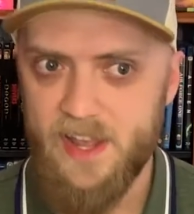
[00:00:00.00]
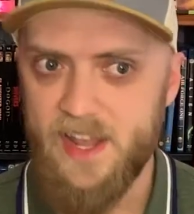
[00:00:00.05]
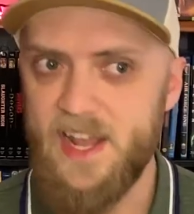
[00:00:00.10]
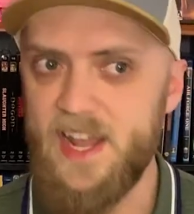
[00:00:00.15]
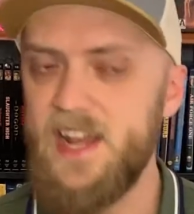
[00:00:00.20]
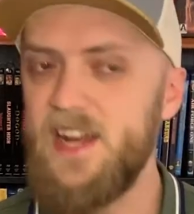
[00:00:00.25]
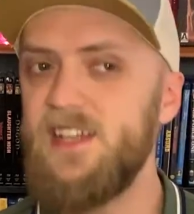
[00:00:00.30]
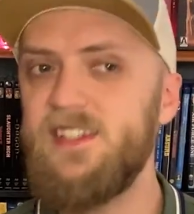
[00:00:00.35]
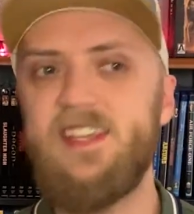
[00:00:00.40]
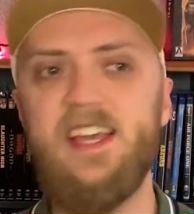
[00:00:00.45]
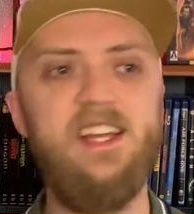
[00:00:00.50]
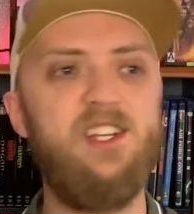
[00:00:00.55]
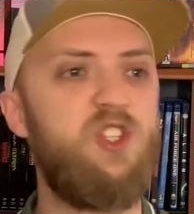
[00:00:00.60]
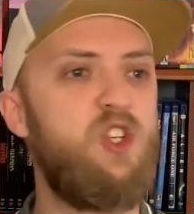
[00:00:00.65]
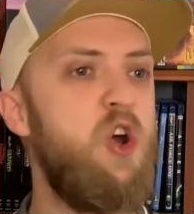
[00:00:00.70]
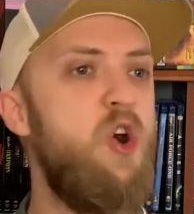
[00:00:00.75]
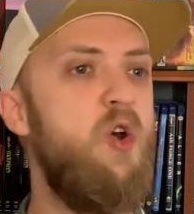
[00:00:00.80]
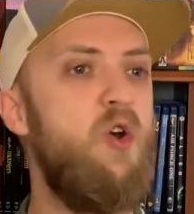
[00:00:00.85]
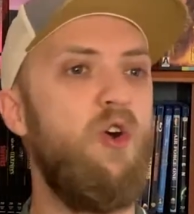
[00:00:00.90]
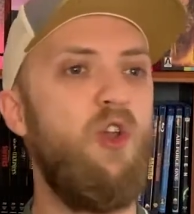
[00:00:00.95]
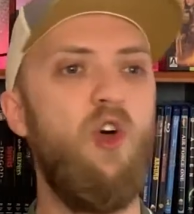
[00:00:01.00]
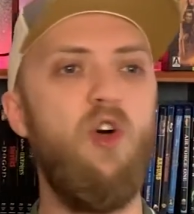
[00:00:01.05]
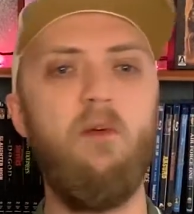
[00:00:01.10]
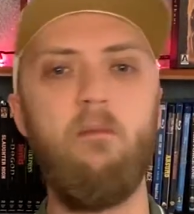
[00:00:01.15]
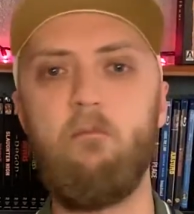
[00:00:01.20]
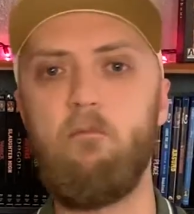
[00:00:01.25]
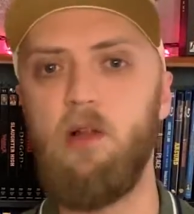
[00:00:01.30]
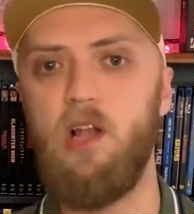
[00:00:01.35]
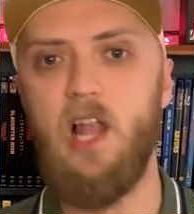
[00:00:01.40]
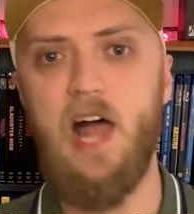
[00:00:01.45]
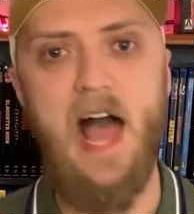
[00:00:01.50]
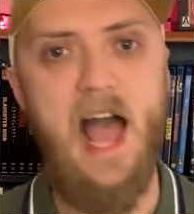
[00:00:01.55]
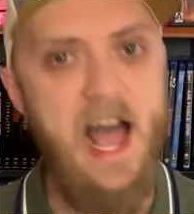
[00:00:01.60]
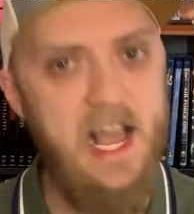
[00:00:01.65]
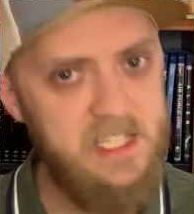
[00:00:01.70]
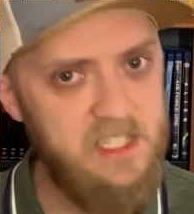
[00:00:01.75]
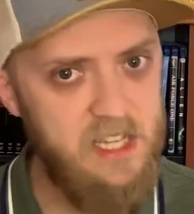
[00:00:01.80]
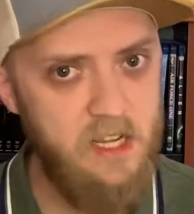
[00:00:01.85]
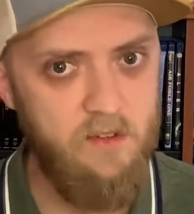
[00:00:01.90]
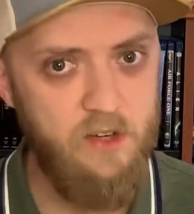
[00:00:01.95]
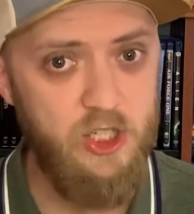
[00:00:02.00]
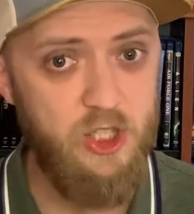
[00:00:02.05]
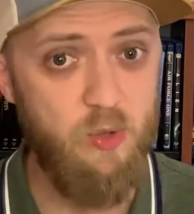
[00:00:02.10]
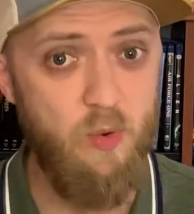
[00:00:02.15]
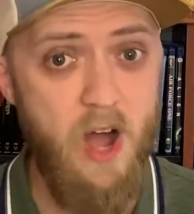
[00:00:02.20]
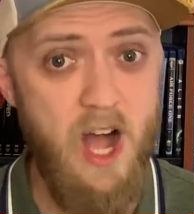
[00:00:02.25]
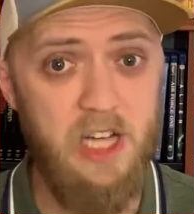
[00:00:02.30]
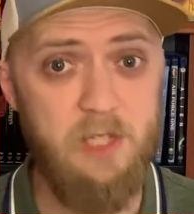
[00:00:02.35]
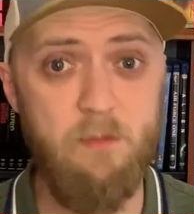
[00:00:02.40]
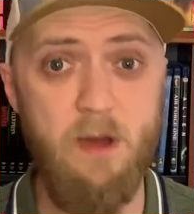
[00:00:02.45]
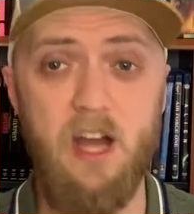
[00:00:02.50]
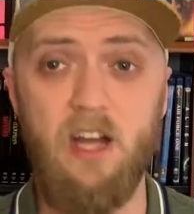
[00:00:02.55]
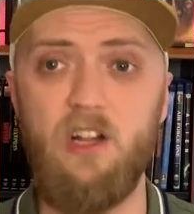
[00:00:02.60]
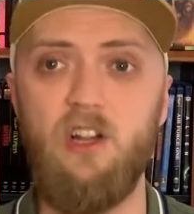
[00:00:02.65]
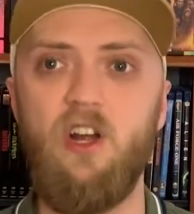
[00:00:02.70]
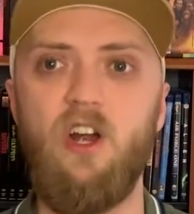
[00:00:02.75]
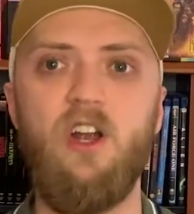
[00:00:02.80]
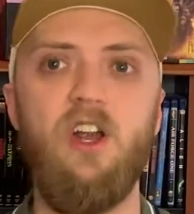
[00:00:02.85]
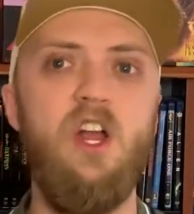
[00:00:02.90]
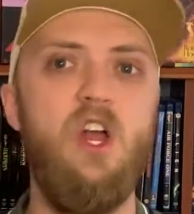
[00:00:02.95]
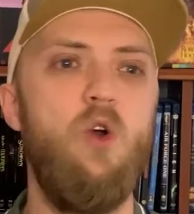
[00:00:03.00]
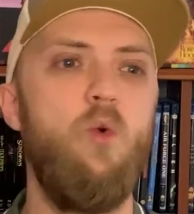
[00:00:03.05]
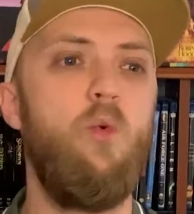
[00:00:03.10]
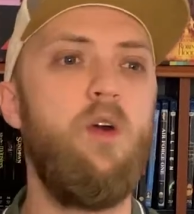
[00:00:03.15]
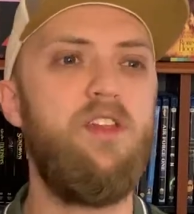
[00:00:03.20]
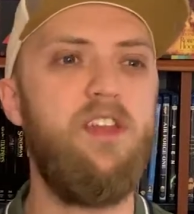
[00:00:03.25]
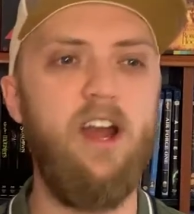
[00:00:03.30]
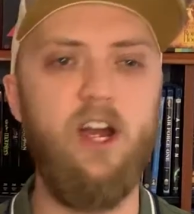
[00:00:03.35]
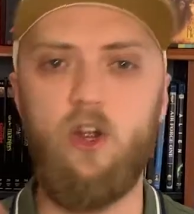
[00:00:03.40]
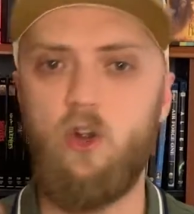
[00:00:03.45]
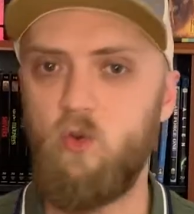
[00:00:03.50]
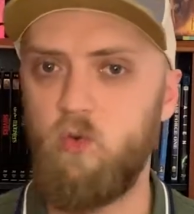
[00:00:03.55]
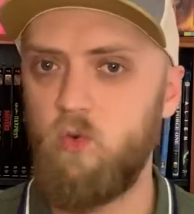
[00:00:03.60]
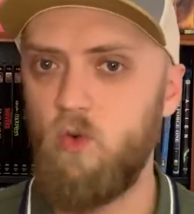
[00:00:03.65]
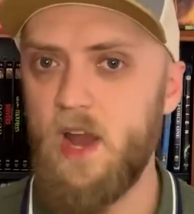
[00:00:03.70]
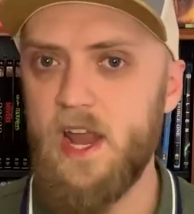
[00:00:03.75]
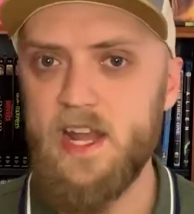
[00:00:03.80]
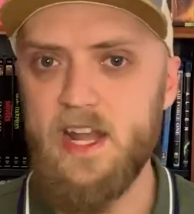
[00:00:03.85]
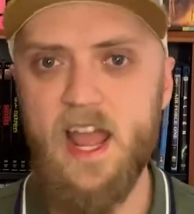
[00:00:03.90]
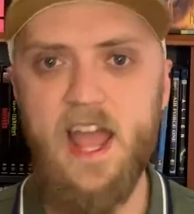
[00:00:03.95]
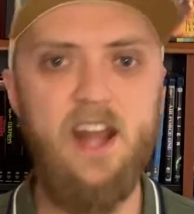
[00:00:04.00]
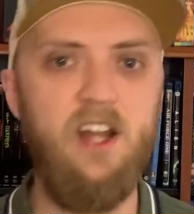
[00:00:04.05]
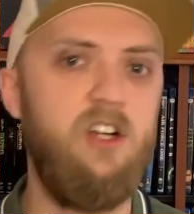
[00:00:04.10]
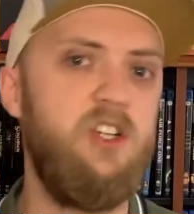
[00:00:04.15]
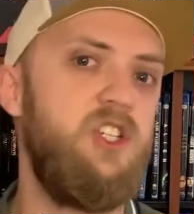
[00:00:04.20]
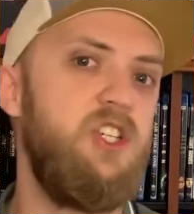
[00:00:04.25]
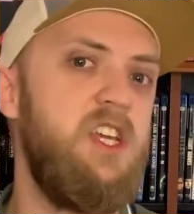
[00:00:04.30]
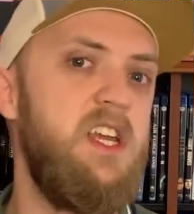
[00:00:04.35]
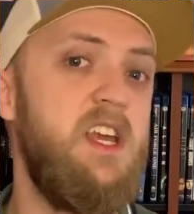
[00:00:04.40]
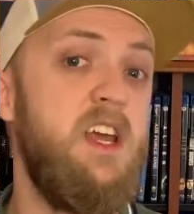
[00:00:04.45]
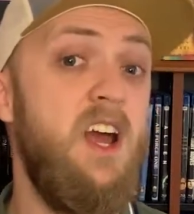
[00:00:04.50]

It is a total blast of a swashbuckler with a great energy,